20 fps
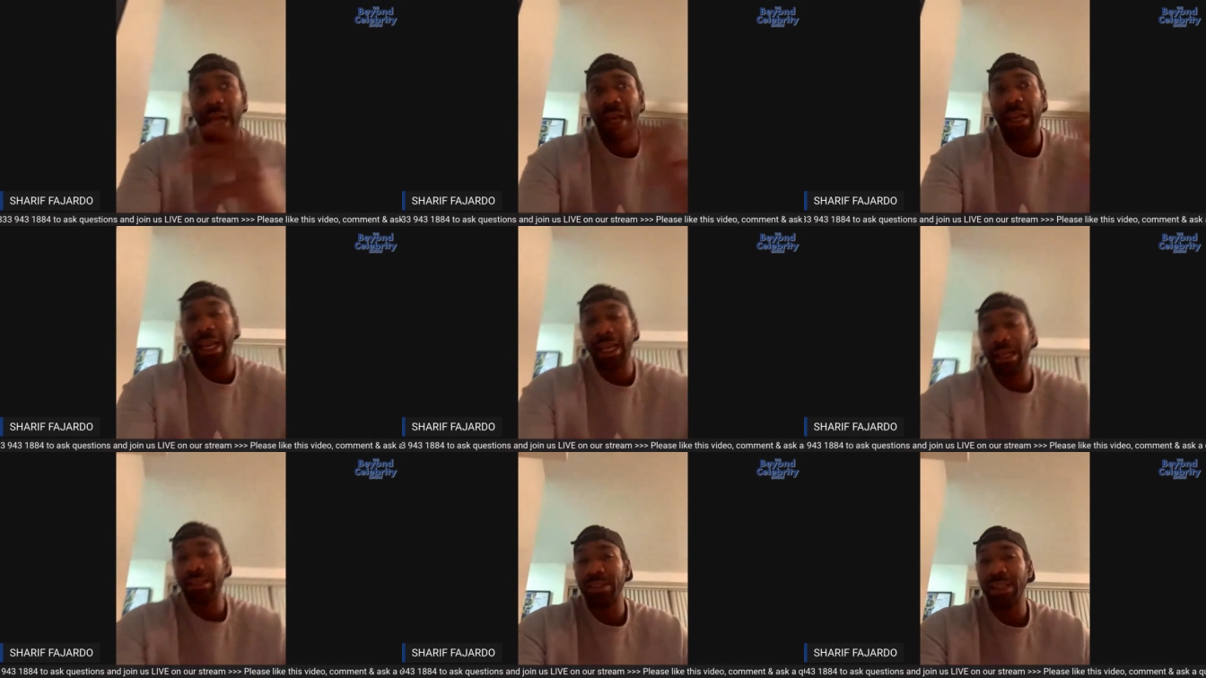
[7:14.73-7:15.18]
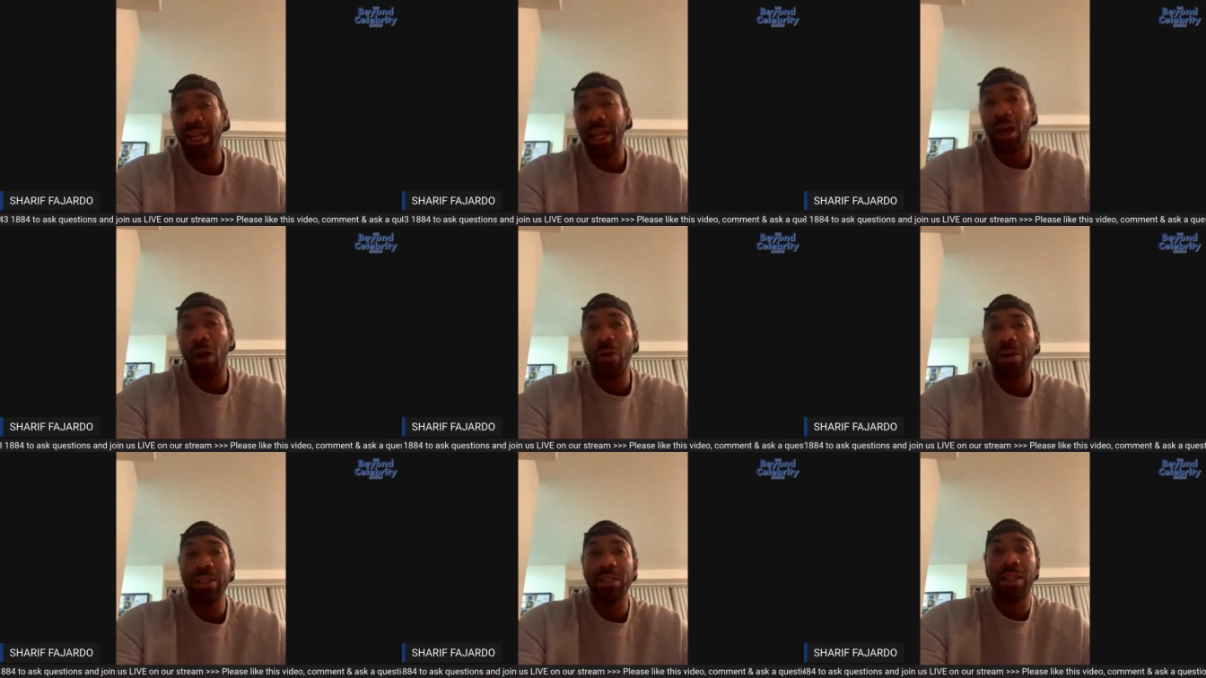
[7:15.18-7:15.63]
I said, I
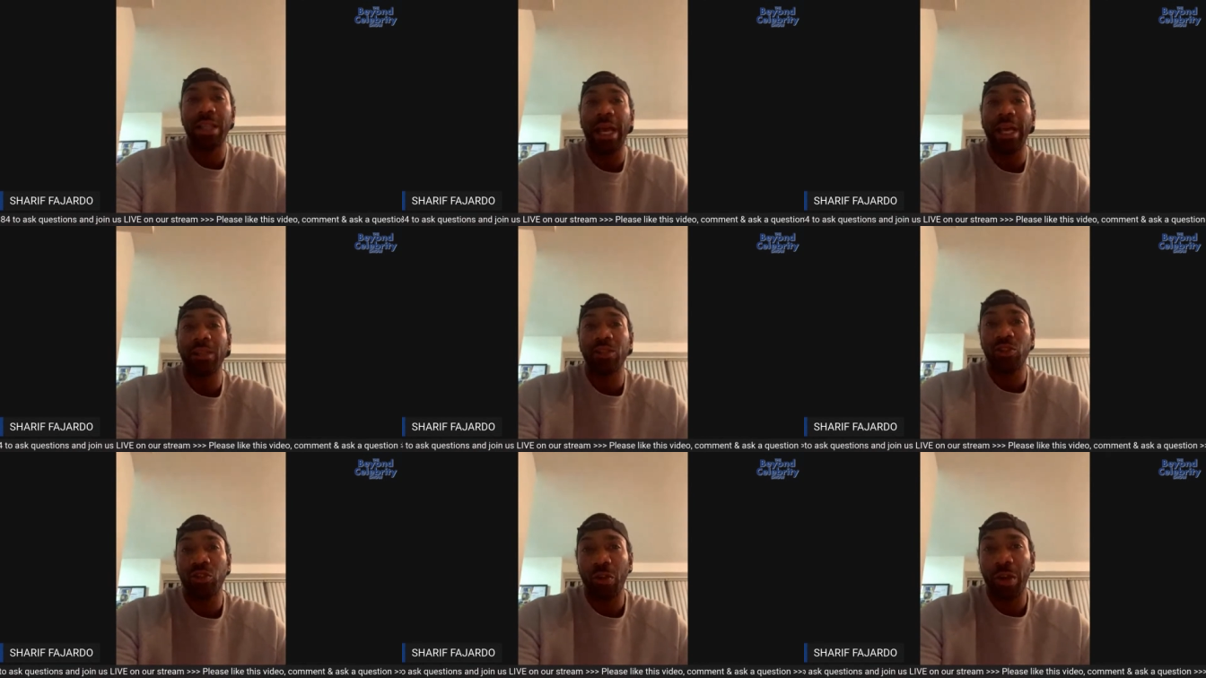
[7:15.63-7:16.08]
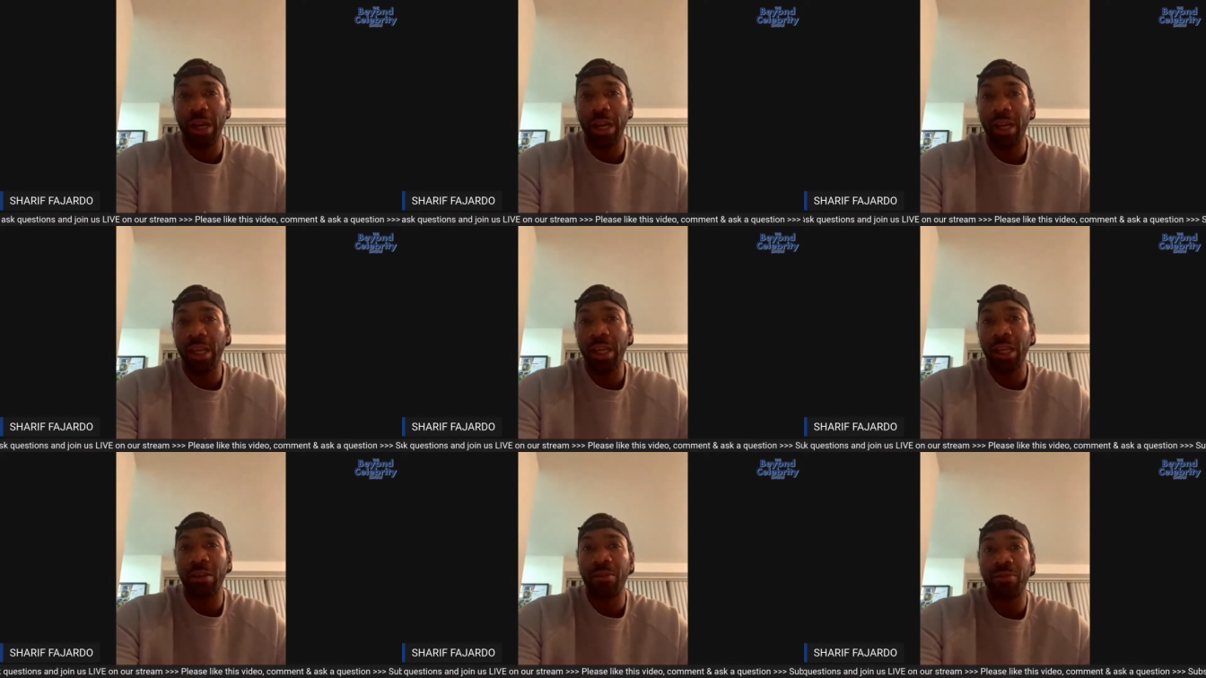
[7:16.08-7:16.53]
always liked
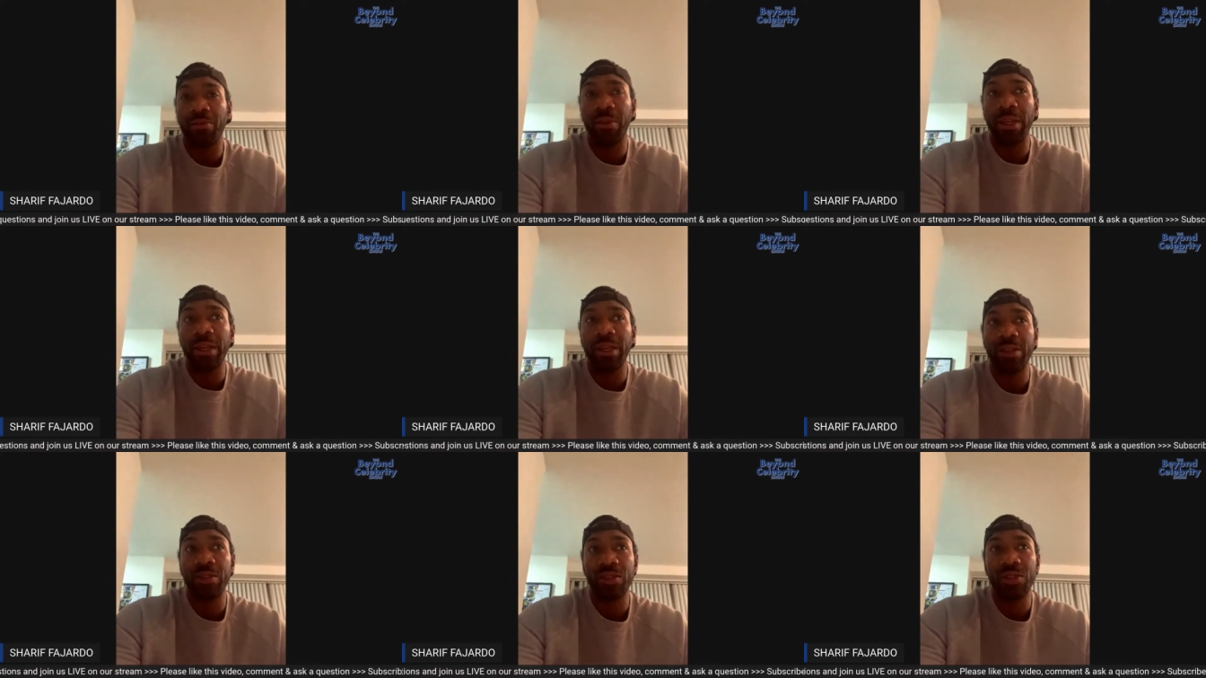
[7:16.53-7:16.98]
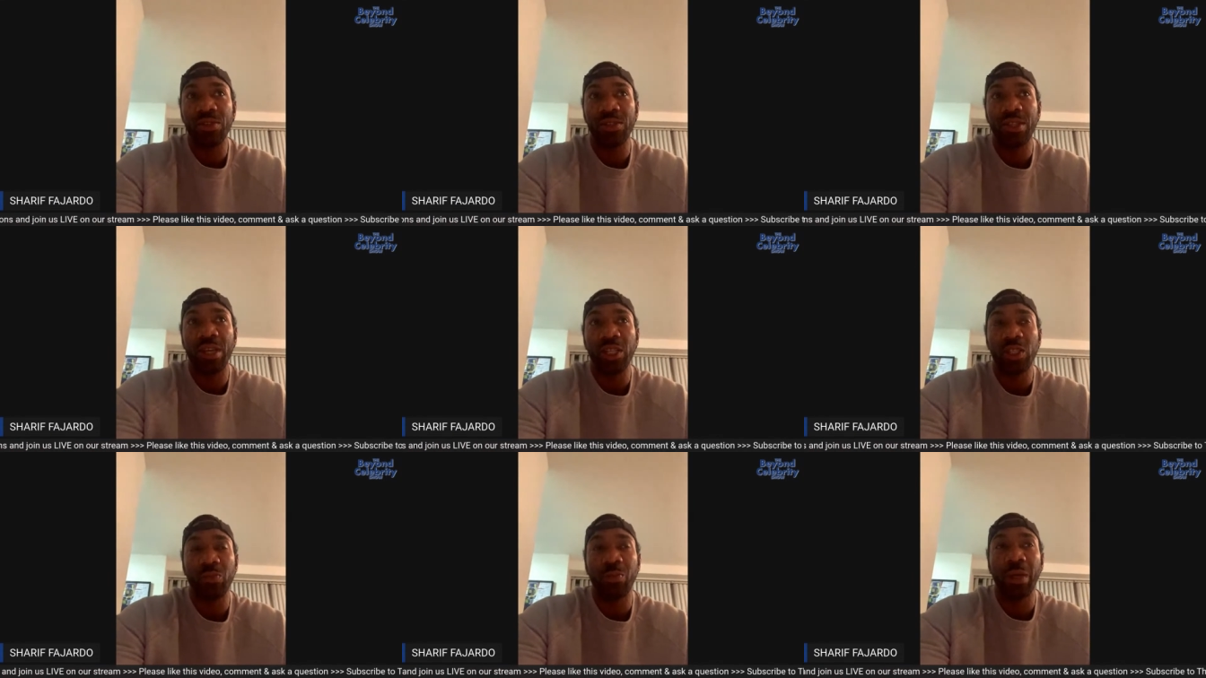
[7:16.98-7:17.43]
training and fitness and
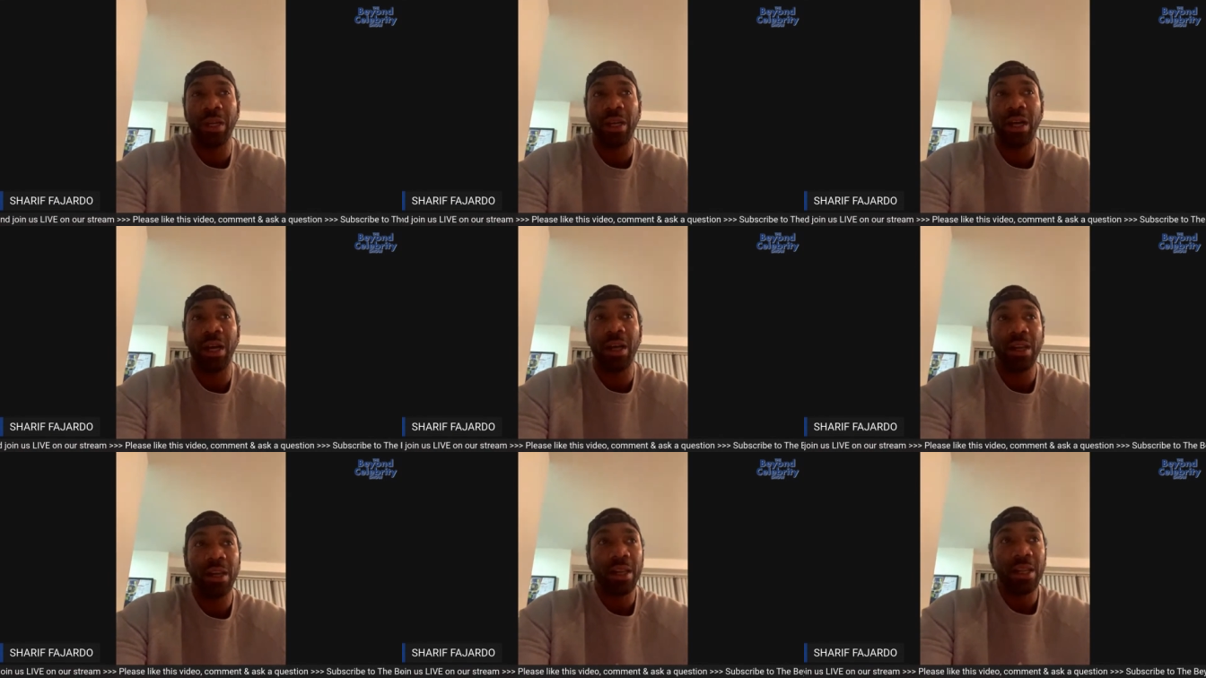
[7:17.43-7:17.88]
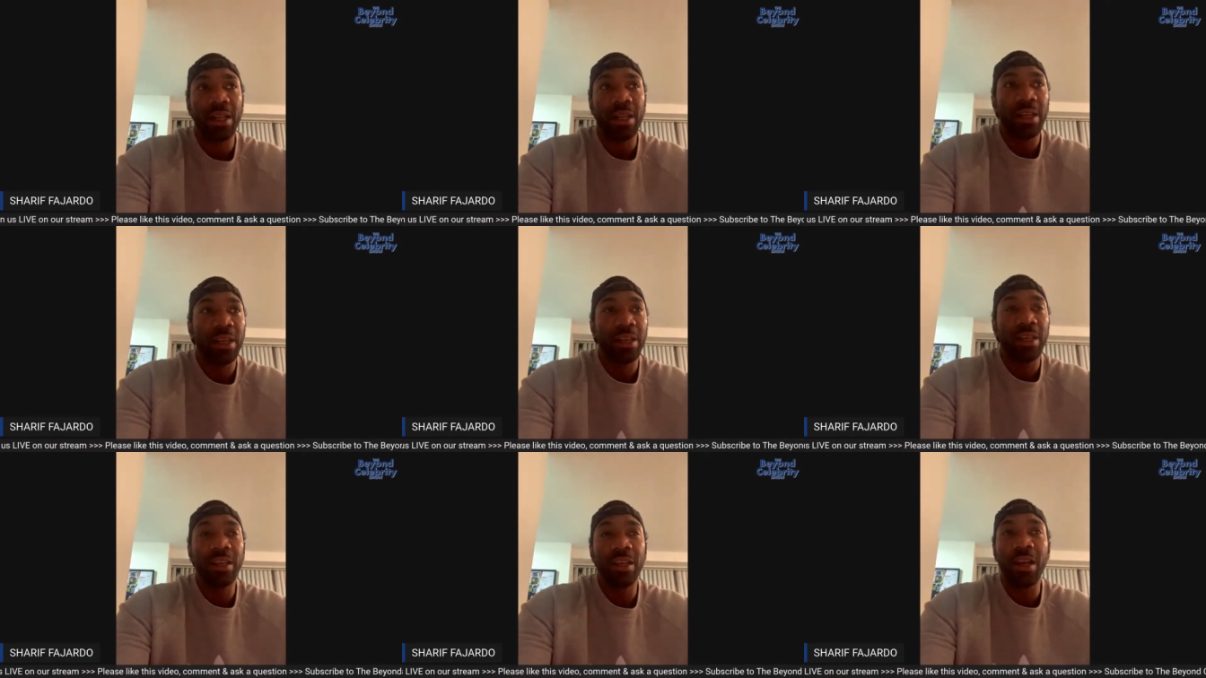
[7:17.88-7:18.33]
such, but
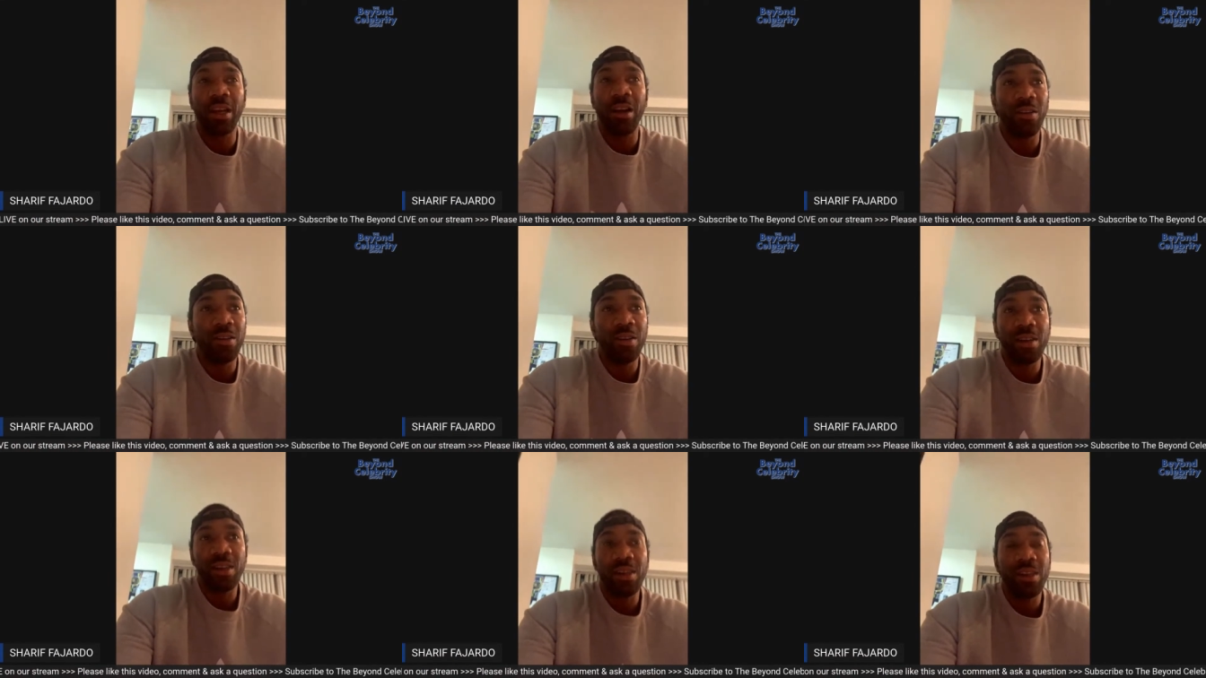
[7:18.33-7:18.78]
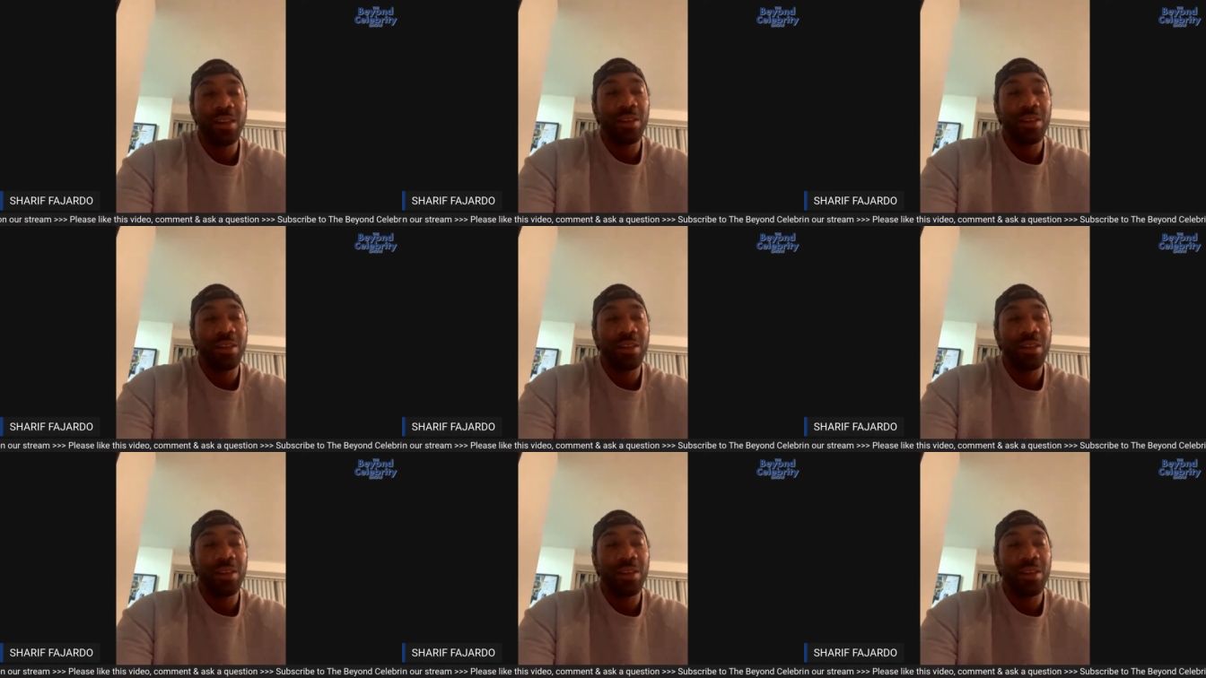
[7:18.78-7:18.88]
you know,